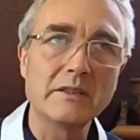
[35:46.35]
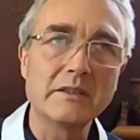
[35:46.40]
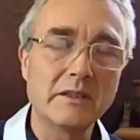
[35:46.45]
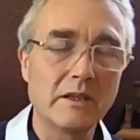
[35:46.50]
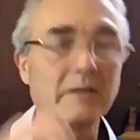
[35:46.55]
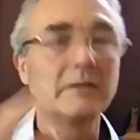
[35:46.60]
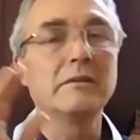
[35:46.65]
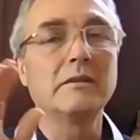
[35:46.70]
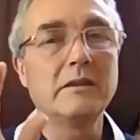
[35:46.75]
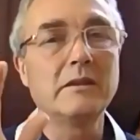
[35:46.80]

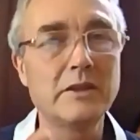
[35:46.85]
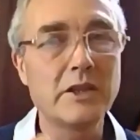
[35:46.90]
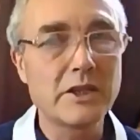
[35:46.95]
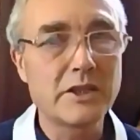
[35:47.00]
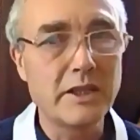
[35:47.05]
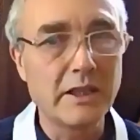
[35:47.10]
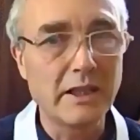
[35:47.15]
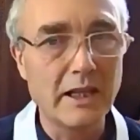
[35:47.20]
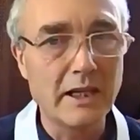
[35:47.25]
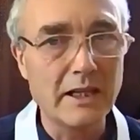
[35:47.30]
Oh,
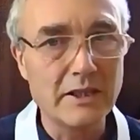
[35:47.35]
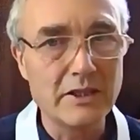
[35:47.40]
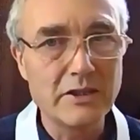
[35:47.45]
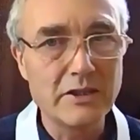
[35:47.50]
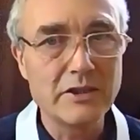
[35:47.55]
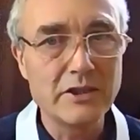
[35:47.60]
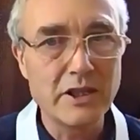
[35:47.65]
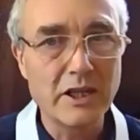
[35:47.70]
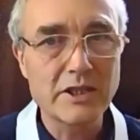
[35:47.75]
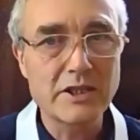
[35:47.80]
just engage.
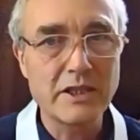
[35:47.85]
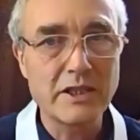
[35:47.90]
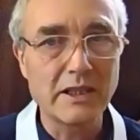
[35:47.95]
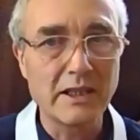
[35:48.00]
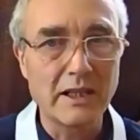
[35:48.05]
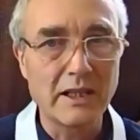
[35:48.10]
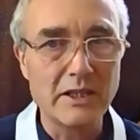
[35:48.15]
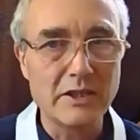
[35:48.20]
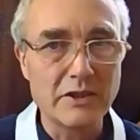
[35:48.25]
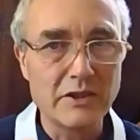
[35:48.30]
Just
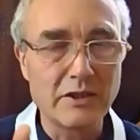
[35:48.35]
engage.